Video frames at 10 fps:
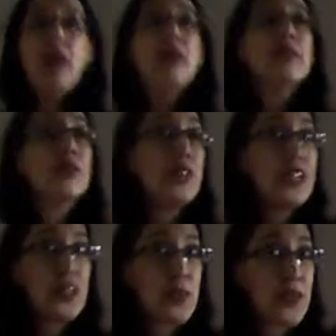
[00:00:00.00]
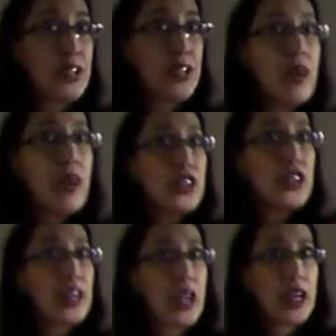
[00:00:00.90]
So the experience and knowledge
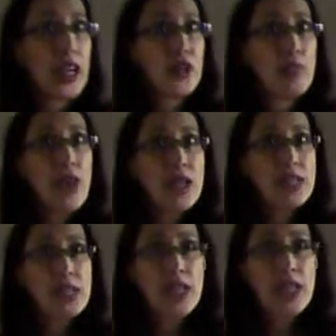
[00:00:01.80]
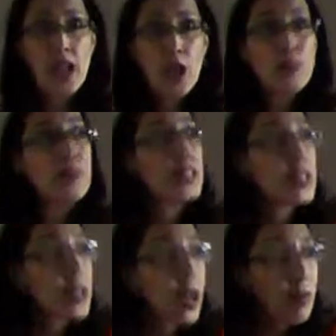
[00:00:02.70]
they gain in the process can help them
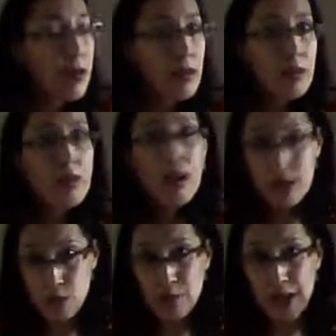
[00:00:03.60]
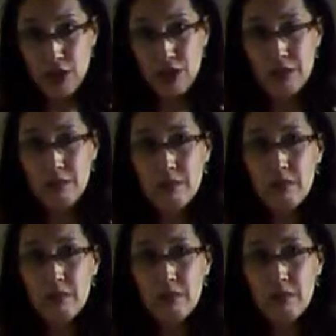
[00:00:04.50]
discover a new passion.